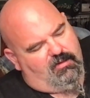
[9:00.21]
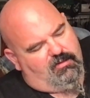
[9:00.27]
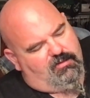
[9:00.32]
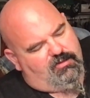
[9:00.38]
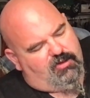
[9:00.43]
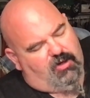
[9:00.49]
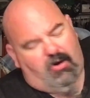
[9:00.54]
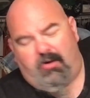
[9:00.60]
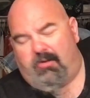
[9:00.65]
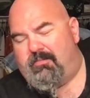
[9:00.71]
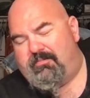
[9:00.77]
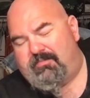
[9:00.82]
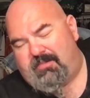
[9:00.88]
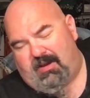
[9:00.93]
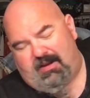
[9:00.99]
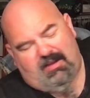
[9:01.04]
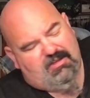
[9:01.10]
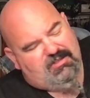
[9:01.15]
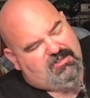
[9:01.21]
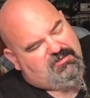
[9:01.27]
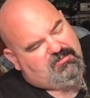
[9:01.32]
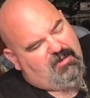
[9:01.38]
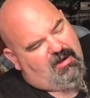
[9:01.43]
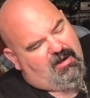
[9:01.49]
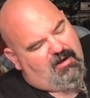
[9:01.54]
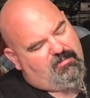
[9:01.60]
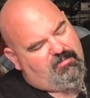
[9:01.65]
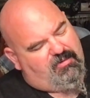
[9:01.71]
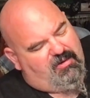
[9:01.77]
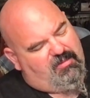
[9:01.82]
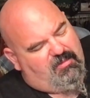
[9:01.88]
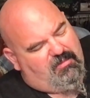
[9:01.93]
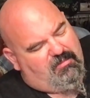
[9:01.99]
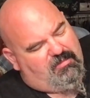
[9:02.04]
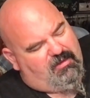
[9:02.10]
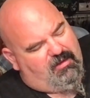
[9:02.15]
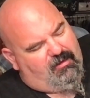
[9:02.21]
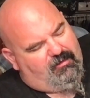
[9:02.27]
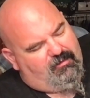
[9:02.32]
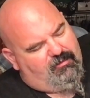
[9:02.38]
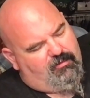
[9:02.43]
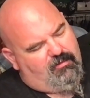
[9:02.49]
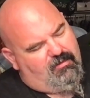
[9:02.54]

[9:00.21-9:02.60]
So, I guess it's made out of premium things.